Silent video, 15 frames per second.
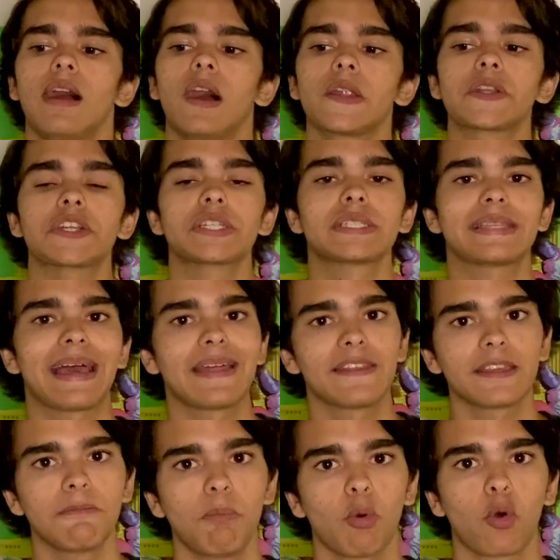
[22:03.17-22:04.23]

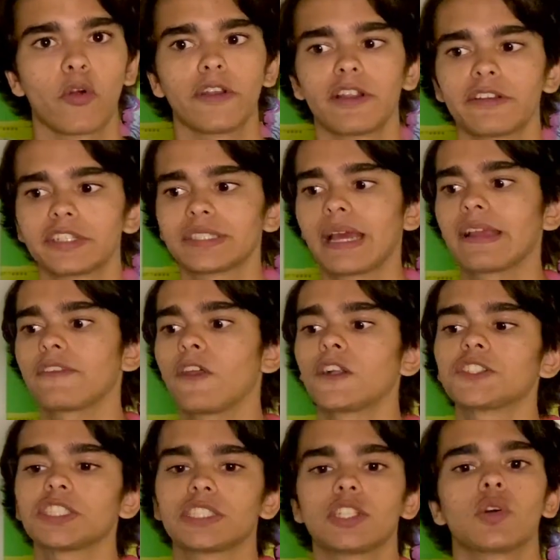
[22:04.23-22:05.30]
understanding more and understanding not
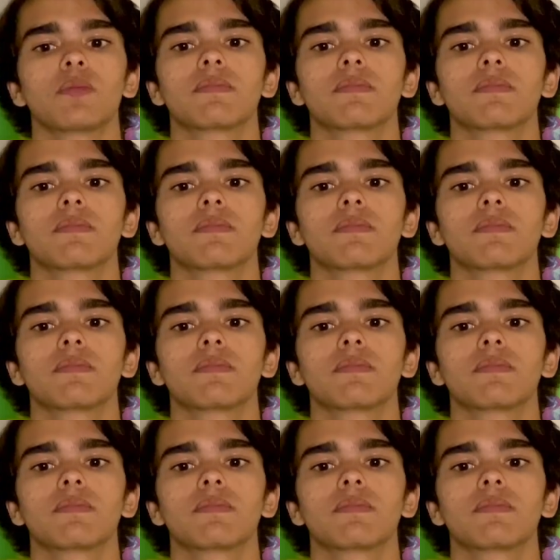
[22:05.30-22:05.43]
just